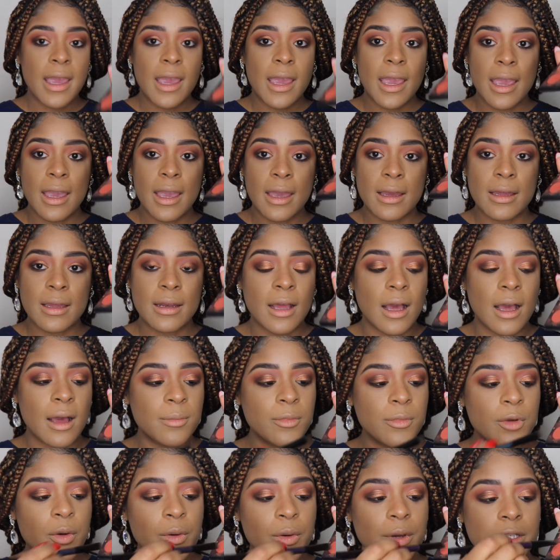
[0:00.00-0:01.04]
and
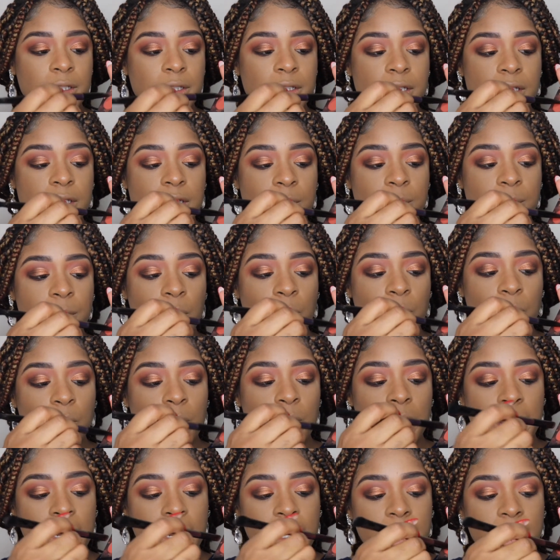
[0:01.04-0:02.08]
I'm going to dip it
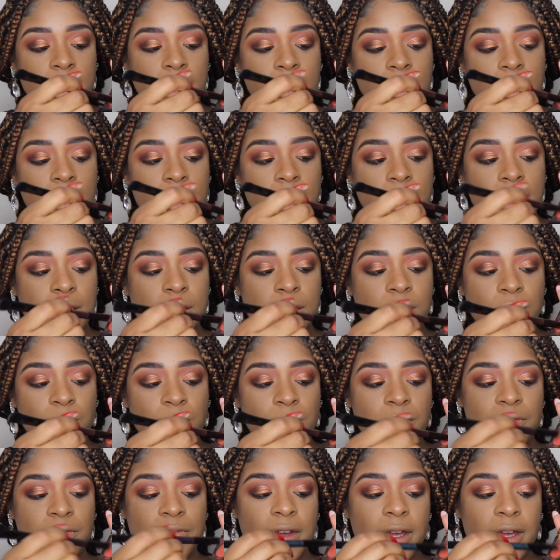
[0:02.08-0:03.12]
right here into
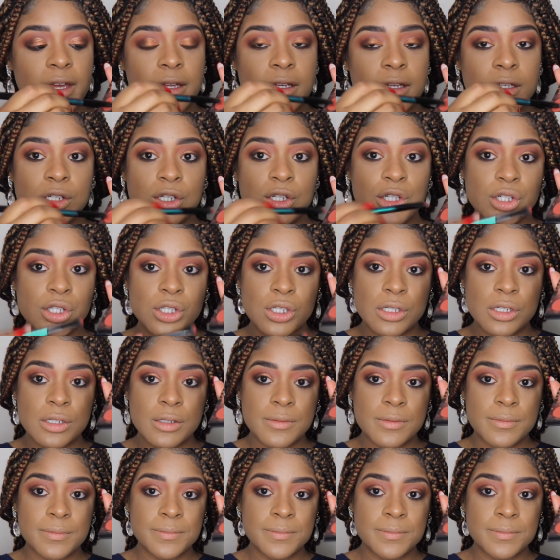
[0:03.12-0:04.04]
Revenge